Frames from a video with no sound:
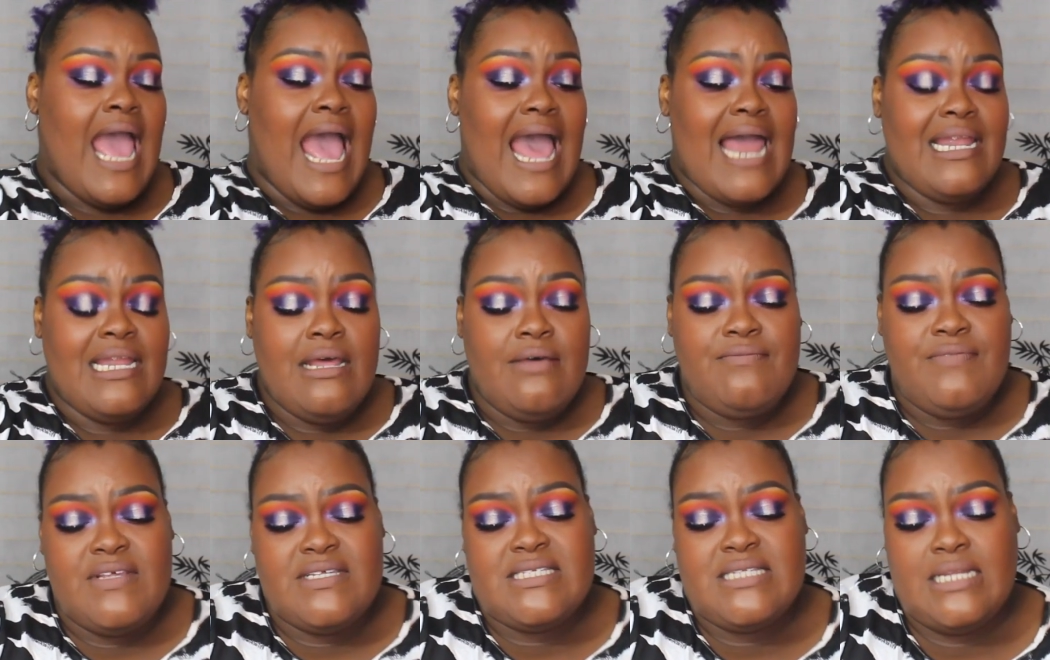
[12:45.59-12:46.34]
I
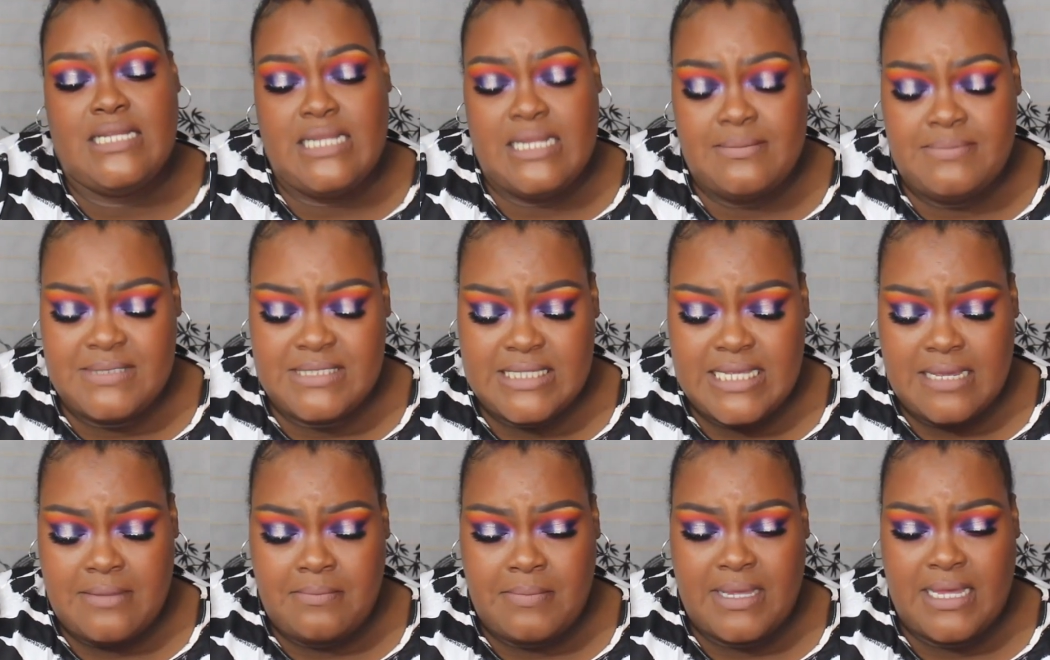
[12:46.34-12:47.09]
love this
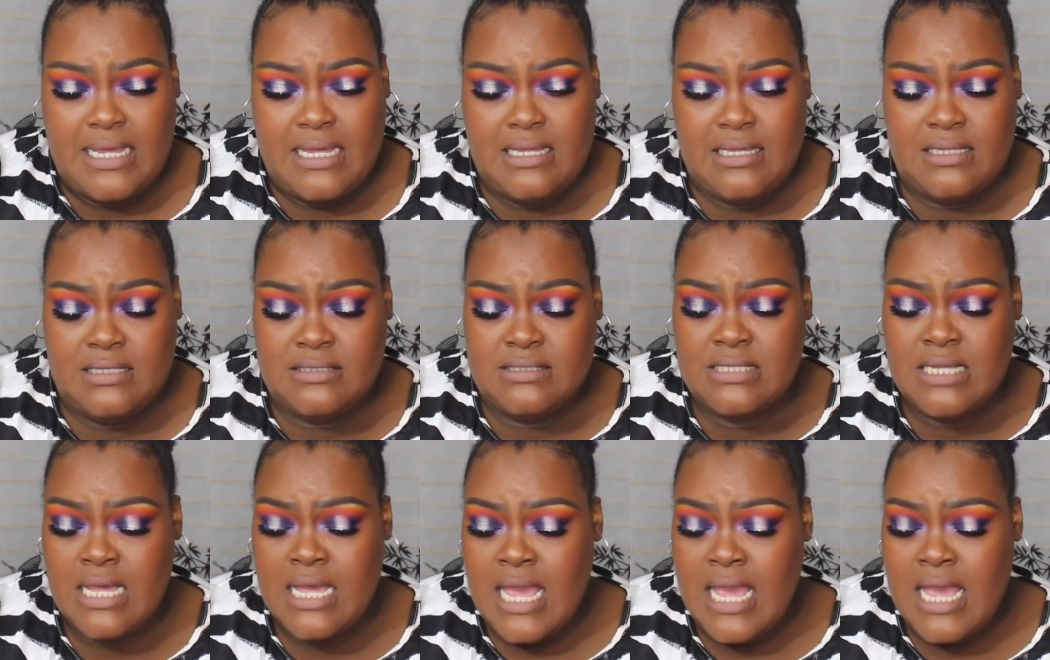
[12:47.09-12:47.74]
lipstick because